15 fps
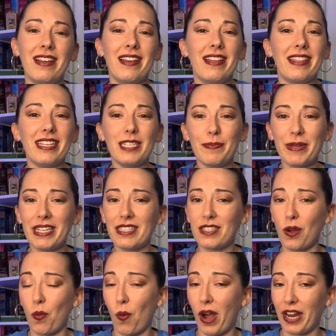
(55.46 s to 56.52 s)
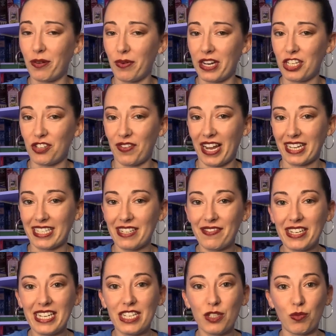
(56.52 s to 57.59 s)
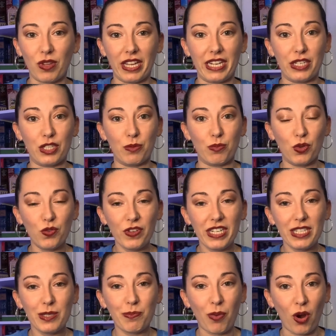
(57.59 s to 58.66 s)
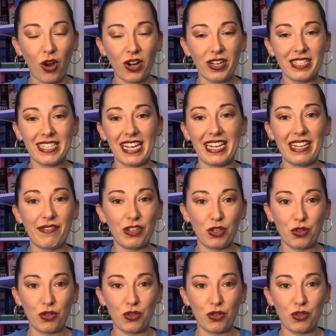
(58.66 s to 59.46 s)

This means a wide range of activities related to movies, parks, and even